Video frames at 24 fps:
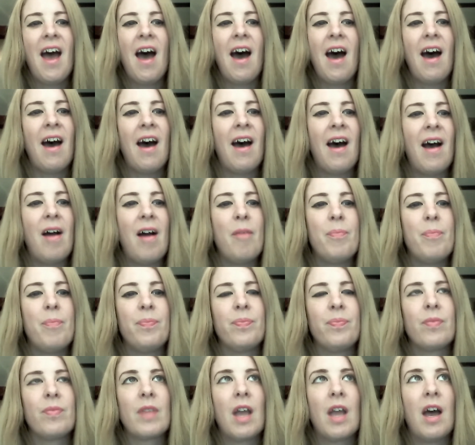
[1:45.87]

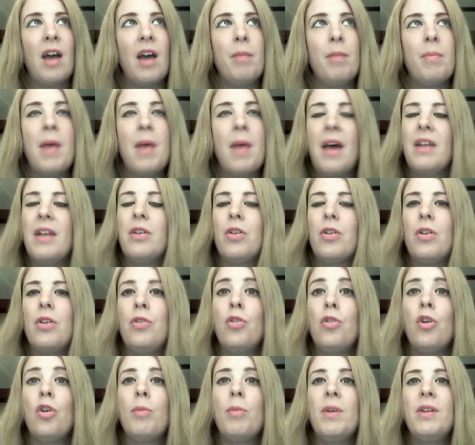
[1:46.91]
I met
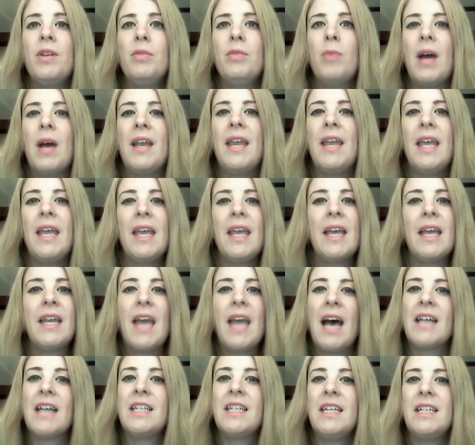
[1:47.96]
Norman when he and
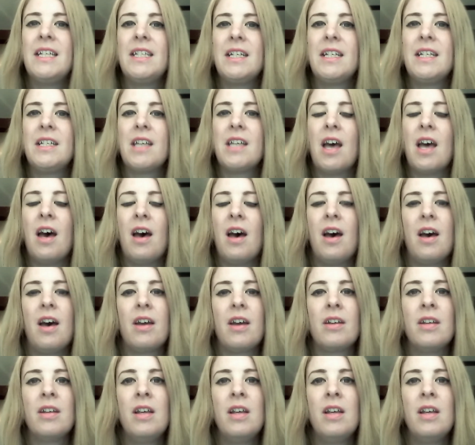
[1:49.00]
Hattie did a